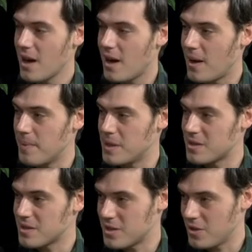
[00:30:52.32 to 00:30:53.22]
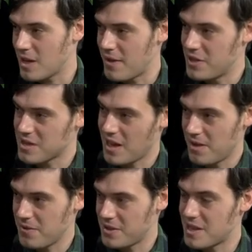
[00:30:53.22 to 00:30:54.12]
um, but still have this kind
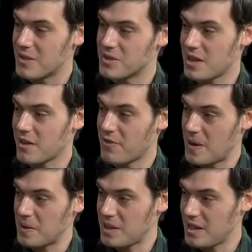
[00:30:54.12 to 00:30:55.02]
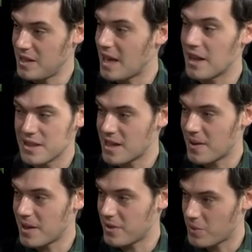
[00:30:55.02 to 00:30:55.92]
of, it sounds like, fairly
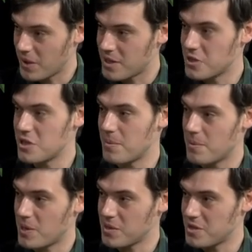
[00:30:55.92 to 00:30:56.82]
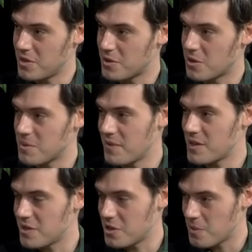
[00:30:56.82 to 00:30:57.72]
egalitarian relationship amongst you in terms of
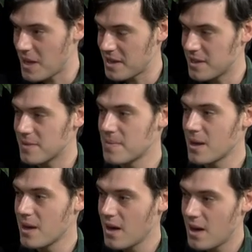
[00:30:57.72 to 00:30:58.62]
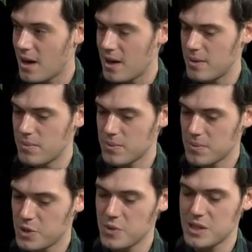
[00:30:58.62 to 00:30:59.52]
decision making. Um,
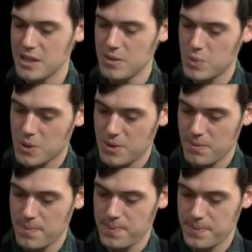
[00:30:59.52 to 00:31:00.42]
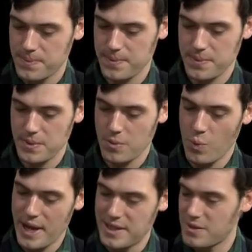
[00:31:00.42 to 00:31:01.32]
do you see sort of
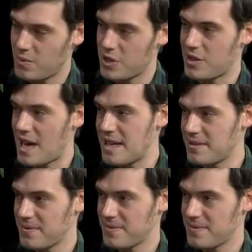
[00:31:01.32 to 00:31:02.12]
ways in which that